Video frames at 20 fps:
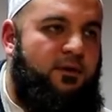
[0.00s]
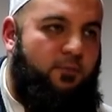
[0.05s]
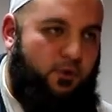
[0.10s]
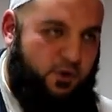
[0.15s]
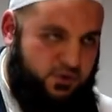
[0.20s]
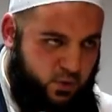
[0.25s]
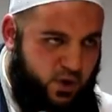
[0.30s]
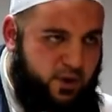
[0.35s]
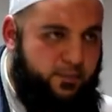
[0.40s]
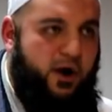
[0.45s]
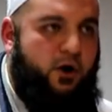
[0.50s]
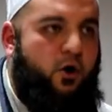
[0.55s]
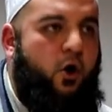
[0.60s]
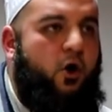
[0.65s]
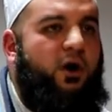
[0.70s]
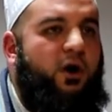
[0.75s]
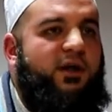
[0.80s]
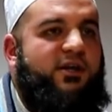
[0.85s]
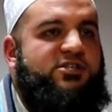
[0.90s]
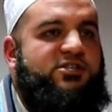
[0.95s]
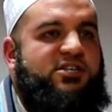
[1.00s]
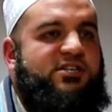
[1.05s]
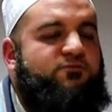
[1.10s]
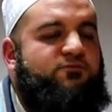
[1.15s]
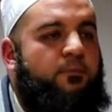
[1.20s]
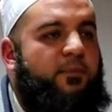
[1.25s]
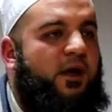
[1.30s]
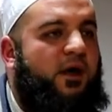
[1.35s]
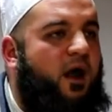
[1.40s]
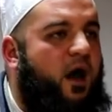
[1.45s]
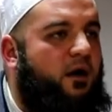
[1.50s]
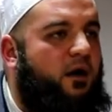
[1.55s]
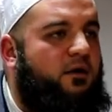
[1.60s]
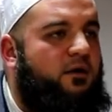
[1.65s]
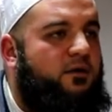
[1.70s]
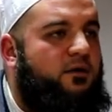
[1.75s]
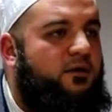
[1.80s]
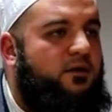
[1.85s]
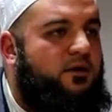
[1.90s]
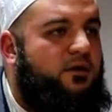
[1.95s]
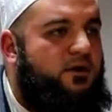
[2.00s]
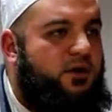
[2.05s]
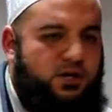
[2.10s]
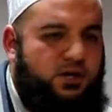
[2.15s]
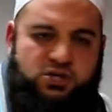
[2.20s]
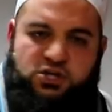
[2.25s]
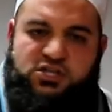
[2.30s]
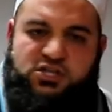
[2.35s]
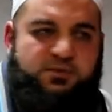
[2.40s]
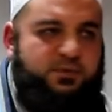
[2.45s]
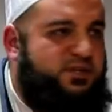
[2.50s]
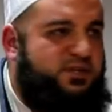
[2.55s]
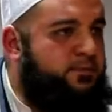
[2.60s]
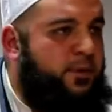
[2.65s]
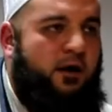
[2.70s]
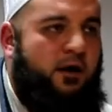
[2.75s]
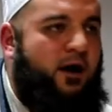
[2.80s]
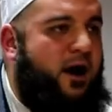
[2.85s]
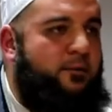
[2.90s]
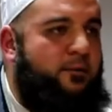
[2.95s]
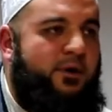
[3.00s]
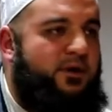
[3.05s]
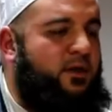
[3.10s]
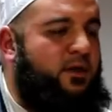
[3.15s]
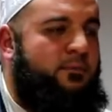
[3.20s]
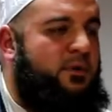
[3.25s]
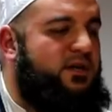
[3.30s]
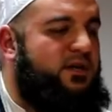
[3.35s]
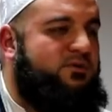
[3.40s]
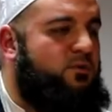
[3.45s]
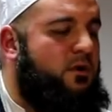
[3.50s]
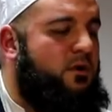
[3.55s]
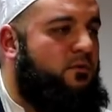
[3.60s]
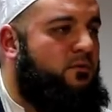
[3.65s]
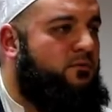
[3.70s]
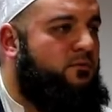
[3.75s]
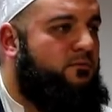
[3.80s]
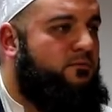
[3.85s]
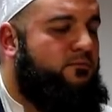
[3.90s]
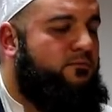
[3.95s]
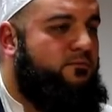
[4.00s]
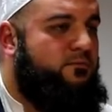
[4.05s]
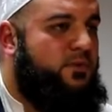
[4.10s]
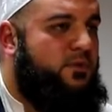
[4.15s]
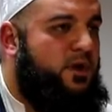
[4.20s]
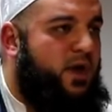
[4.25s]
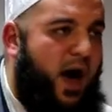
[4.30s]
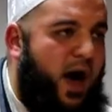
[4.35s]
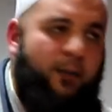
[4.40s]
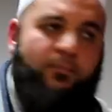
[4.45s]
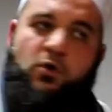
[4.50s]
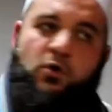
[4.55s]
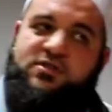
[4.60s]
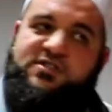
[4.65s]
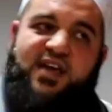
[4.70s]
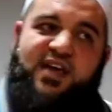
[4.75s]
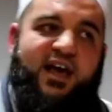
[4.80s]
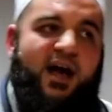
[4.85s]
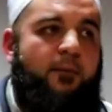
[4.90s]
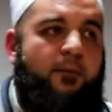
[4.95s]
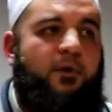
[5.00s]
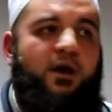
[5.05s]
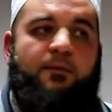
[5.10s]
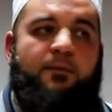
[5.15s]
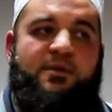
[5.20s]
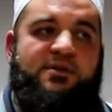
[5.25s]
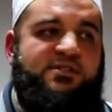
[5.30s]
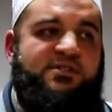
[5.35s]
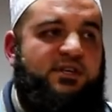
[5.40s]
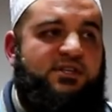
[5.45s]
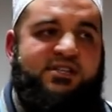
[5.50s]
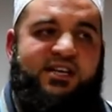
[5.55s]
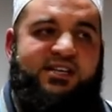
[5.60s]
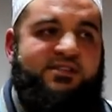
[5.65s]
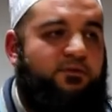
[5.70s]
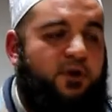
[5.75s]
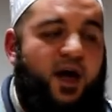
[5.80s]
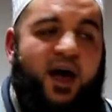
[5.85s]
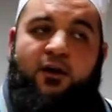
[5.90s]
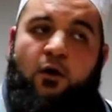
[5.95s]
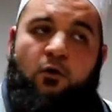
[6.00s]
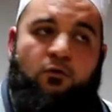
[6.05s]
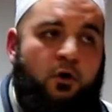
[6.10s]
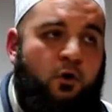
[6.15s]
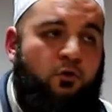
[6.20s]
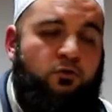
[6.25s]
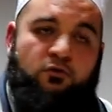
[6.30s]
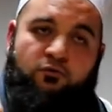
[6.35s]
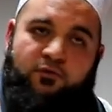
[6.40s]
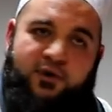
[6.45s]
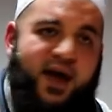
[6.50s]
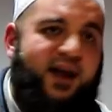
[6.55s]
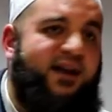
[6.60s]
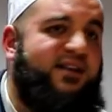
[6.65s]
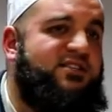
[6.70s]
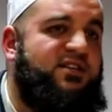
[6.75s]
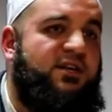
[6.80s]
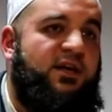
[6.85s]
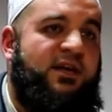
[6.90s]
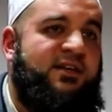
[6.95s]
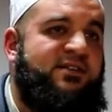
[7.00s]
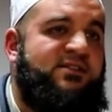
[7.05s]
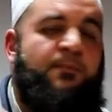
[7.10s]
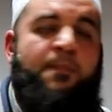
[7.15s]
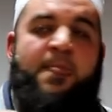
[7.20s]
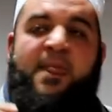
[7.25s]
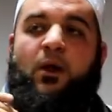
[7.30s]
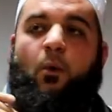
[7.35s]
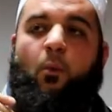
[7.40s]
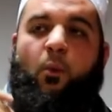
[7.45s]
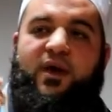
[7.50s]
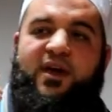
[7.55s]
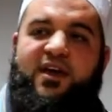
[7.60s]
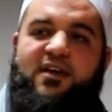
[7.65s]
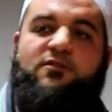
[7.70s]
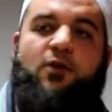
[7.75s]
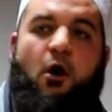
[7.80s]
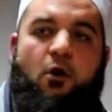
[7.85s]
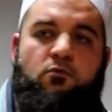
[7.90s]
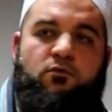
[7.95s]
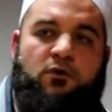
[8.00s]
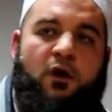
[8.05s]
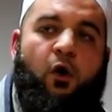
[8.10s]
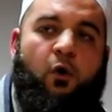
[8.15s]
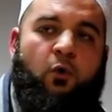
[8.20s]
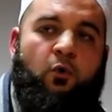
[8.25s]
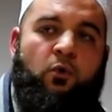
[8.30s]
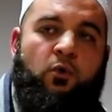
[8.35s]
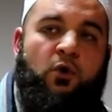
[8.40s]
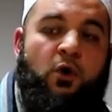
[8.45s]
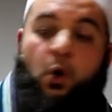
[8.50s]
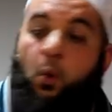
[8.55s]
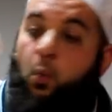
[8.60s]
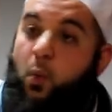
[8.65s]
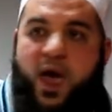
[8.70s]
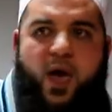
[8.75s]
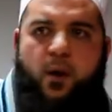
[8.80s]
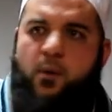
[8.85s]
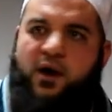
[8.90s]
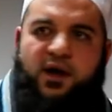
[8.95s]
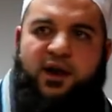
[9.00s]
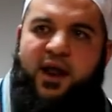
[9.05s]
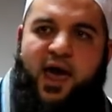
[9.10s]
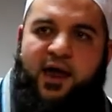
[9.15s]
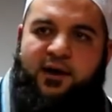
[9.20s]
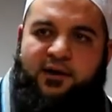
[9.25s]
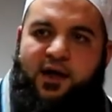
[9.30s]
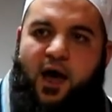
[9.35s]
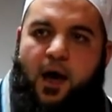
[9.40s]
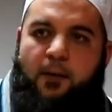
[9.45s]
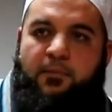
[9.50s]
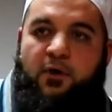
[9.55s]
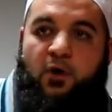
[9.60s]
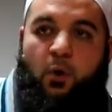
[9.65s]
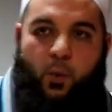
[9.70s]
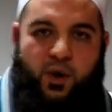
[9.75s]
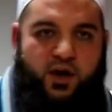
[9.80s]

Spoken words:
Because one of my colleagues, she's from Iraq, and she speaks better Arabic than me as well. I'm not saying I'm going to be successful, I don't know. The reality is, we don't know where we're going to end up.